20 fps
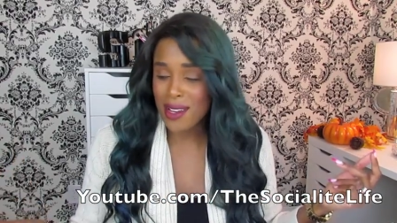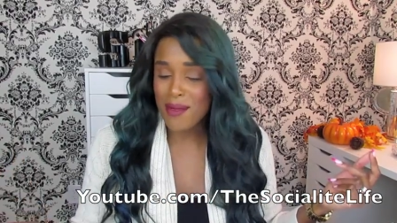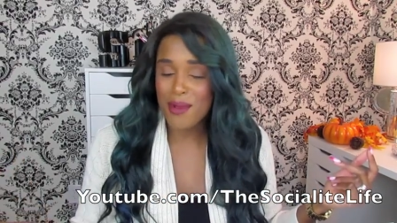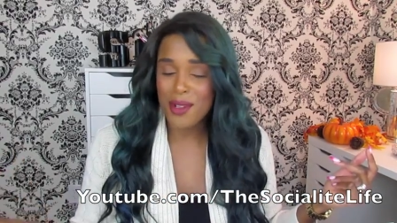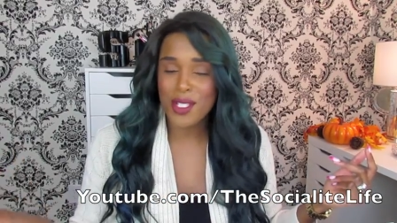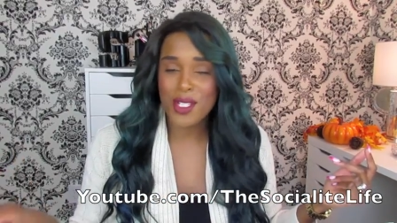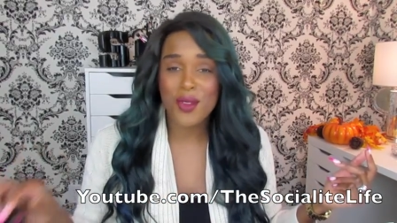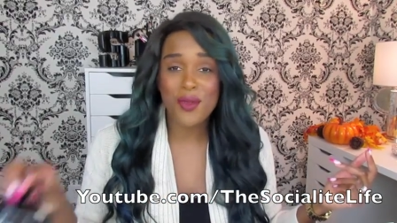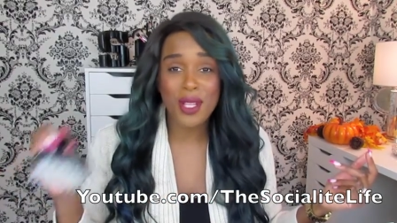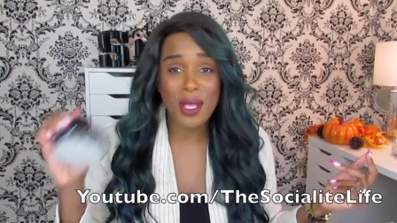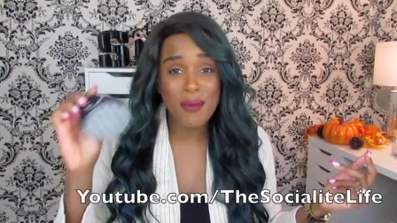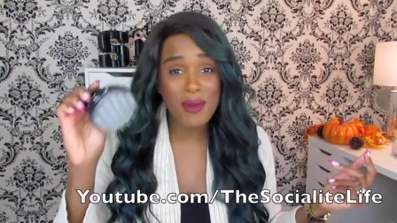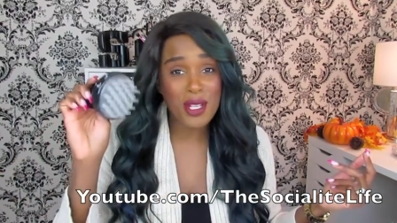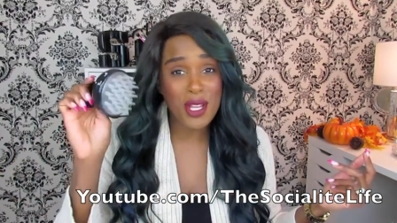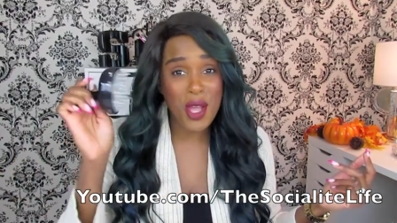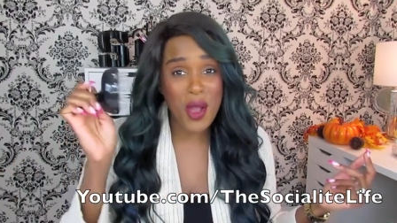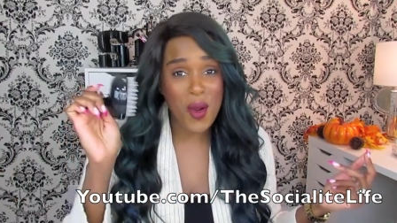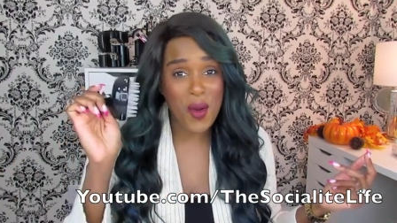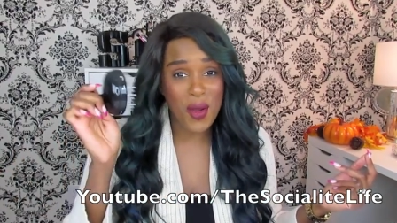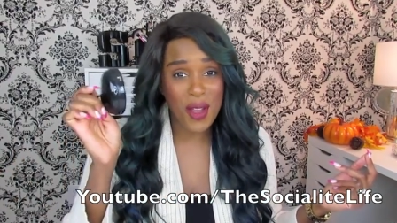Number two, let me
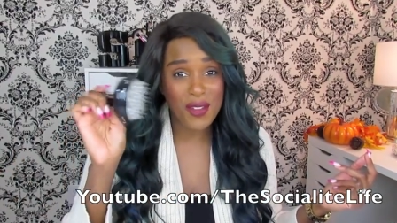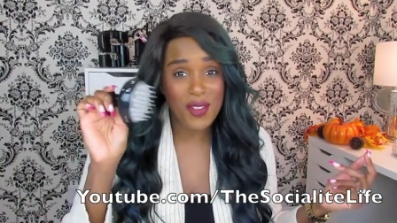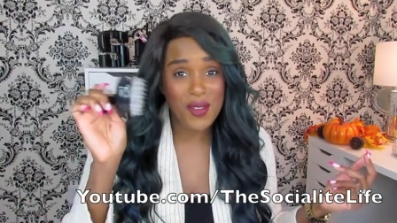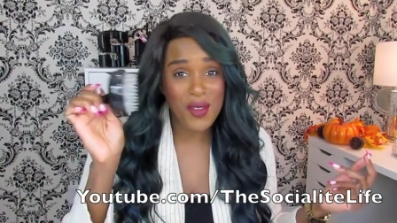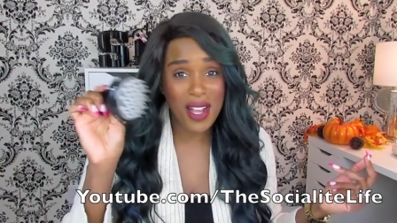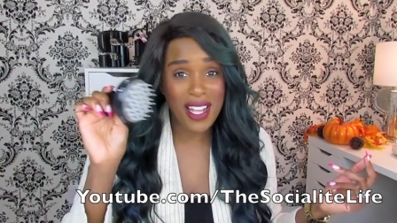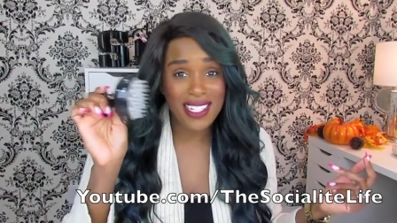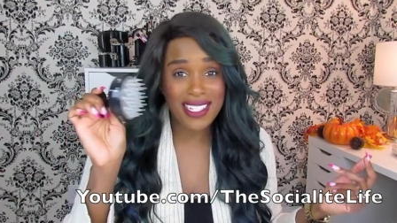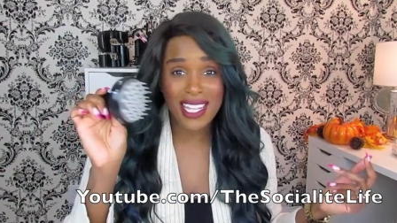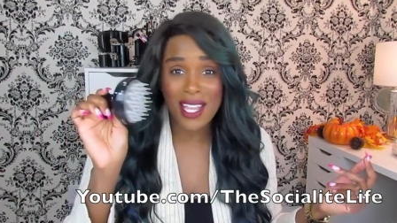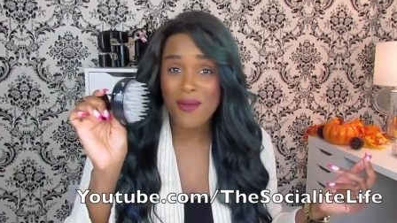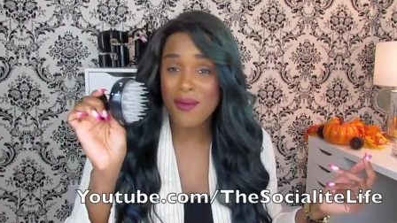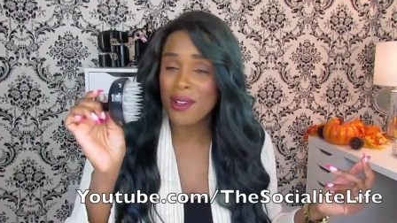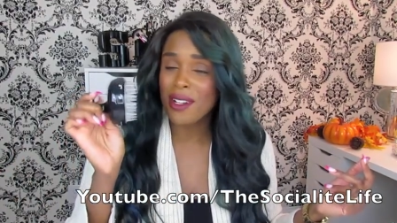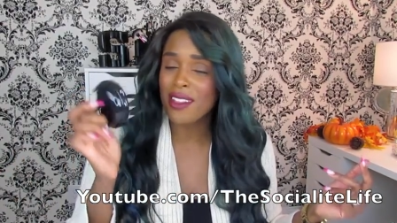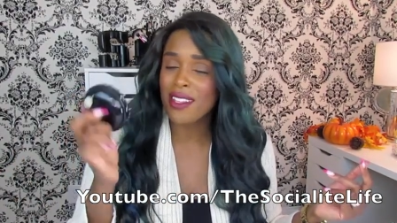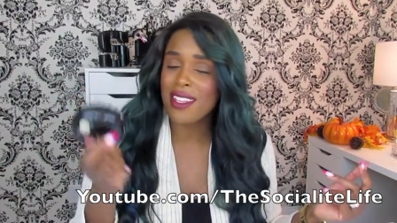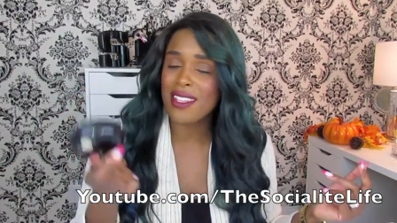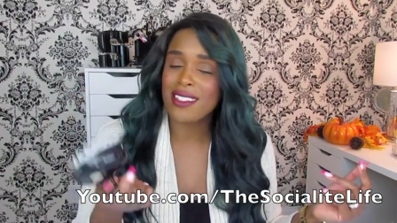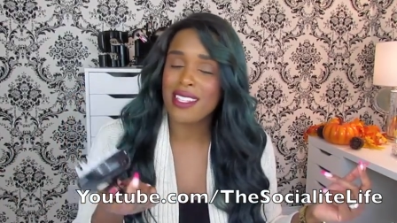know if you guys get
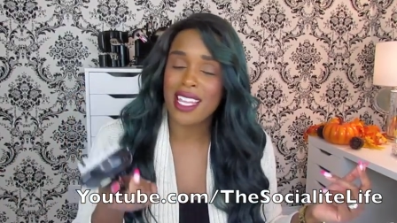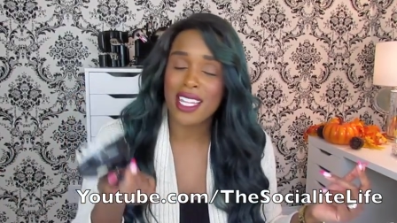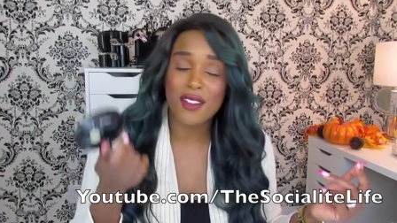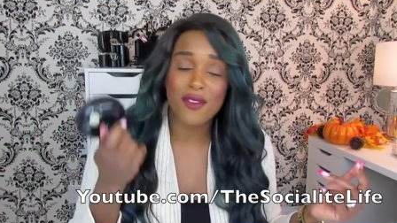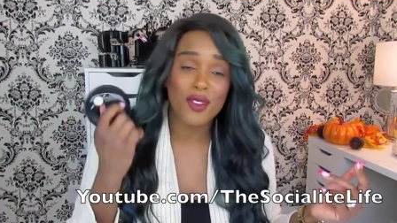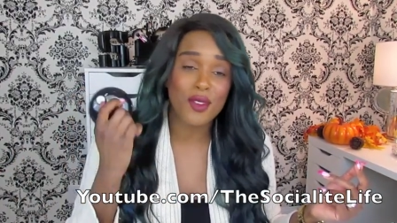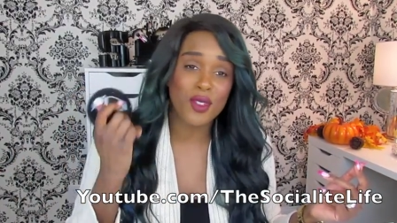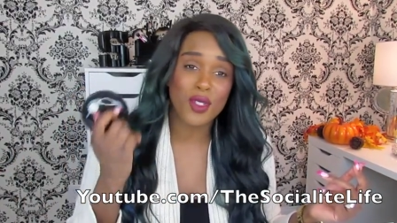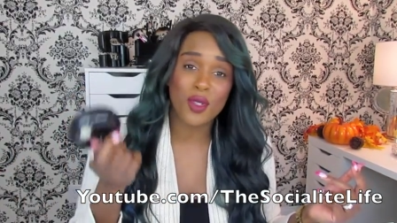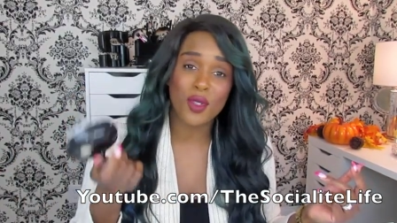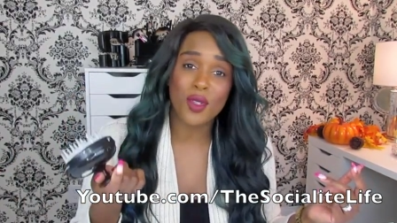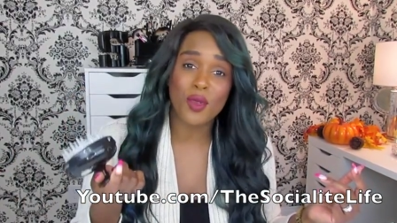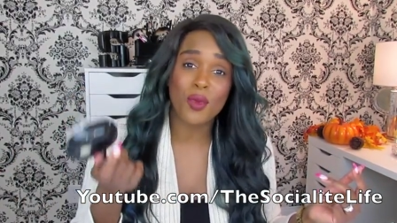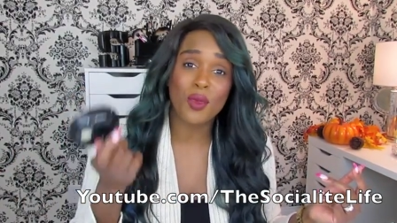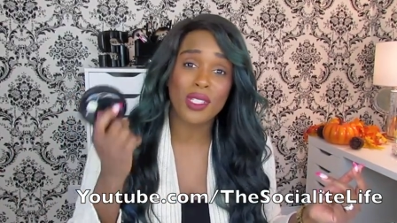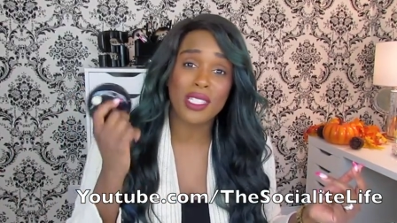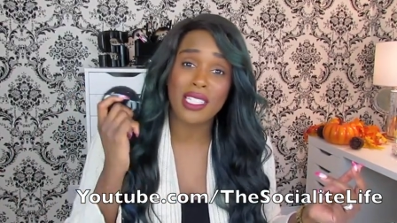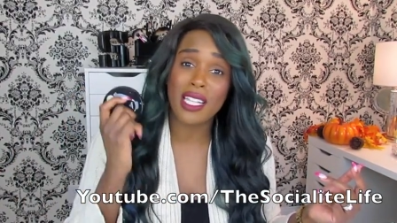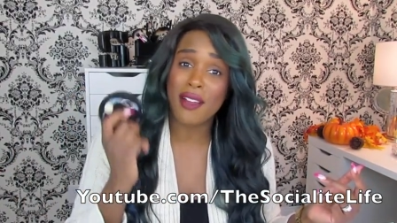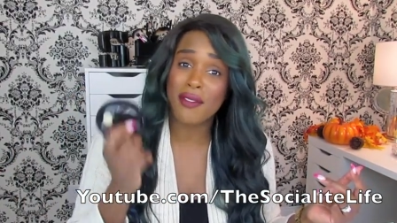one of these, and if you do, you
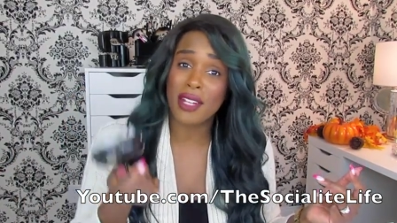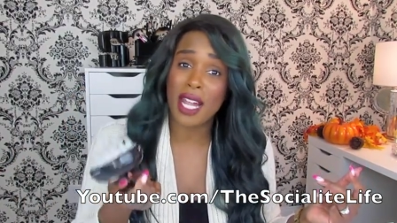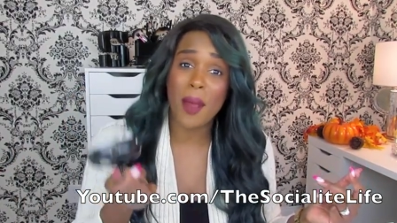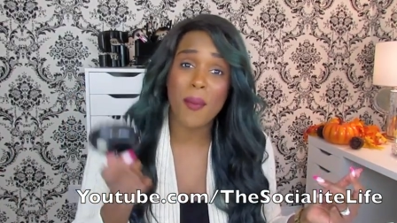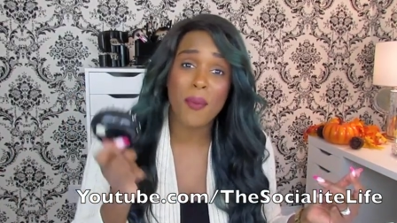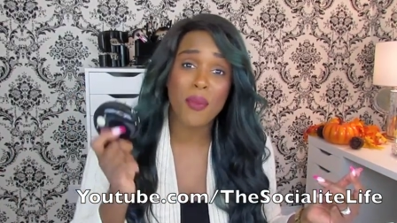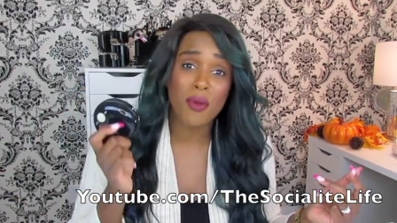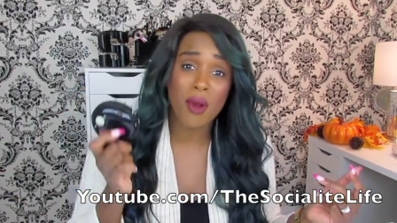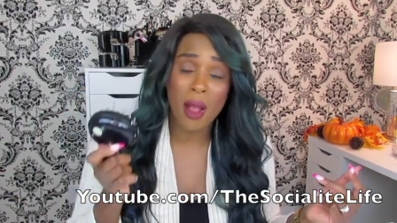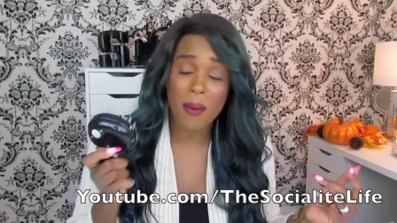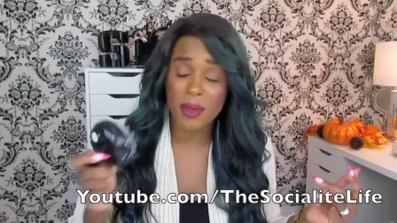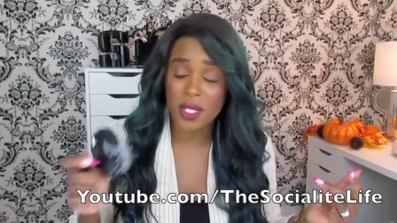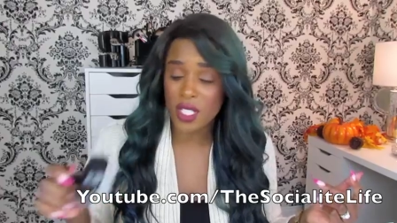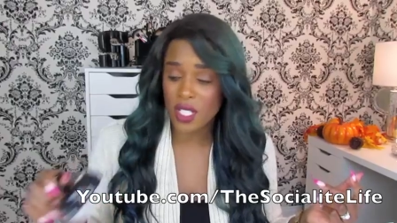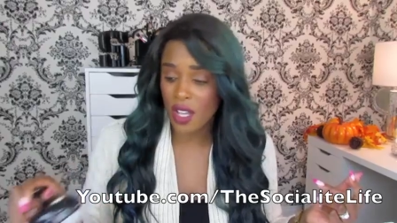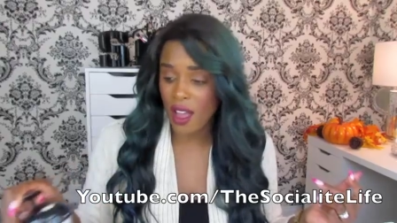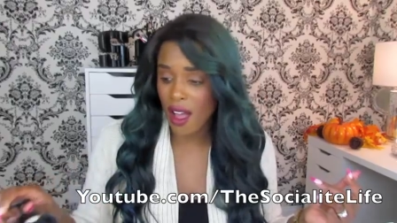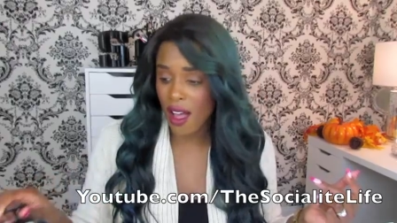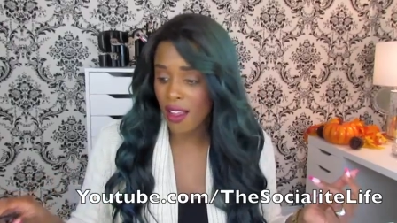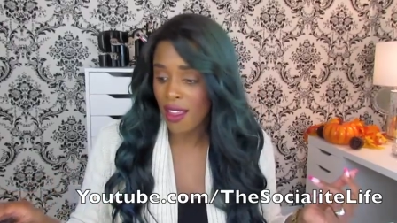will love it. I
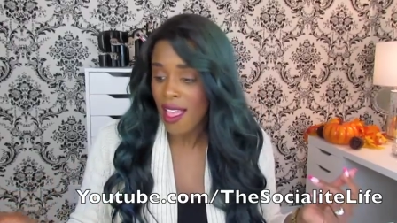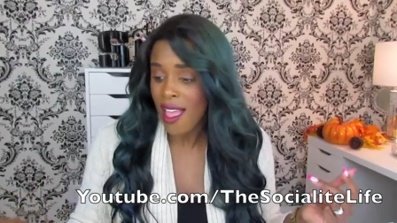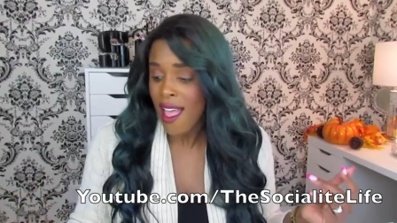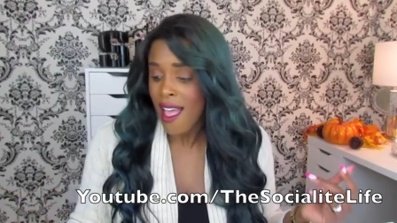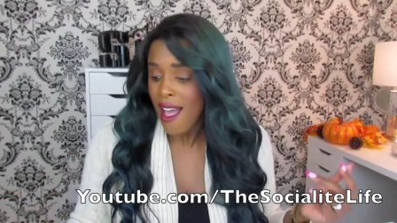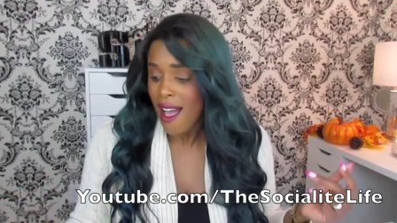promise y'all.